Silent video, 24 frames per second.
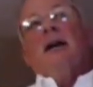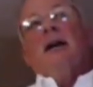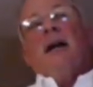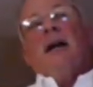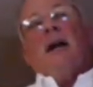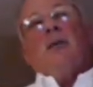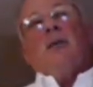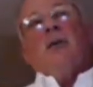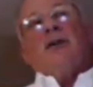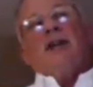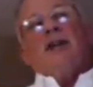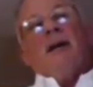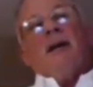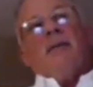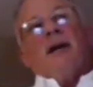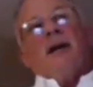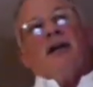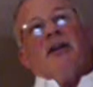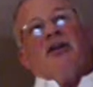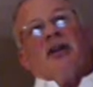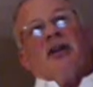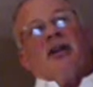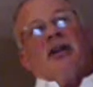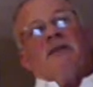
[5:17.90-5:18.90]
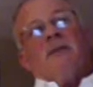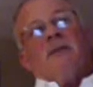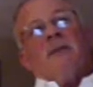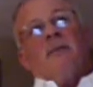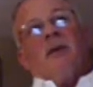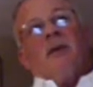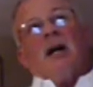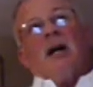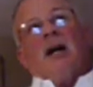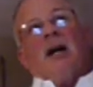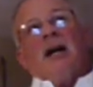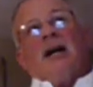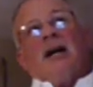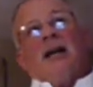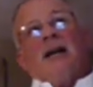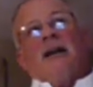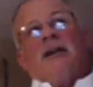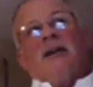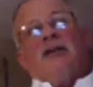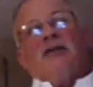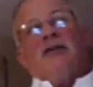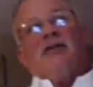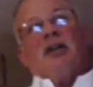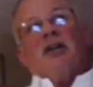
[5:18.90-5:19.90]
and what they make judgment by
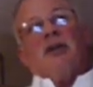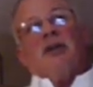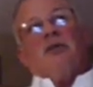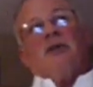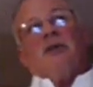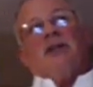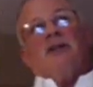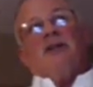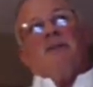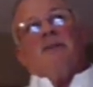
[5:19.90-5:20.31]
is, generally